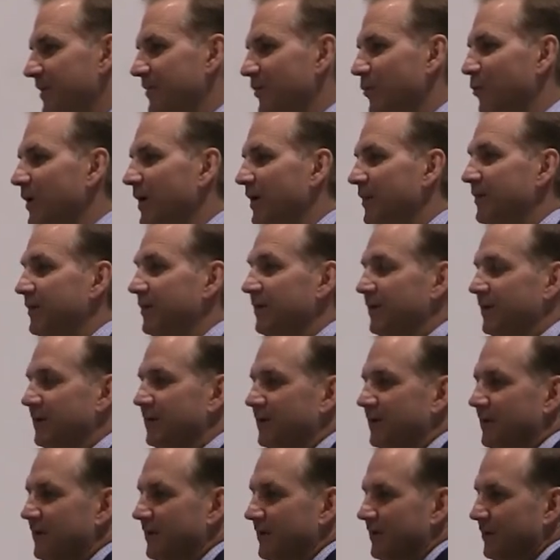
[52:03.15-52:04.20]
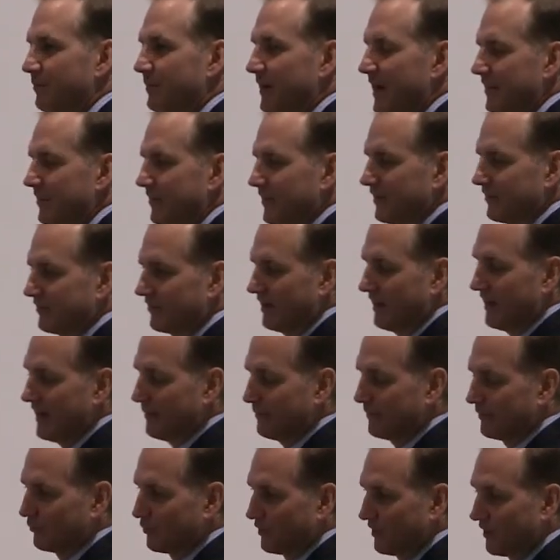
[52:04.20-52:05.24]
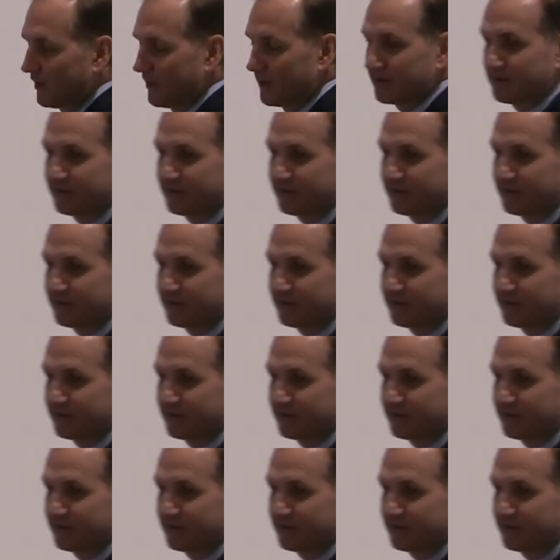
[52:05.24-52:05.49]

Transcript: the weather, bad things that happen with heart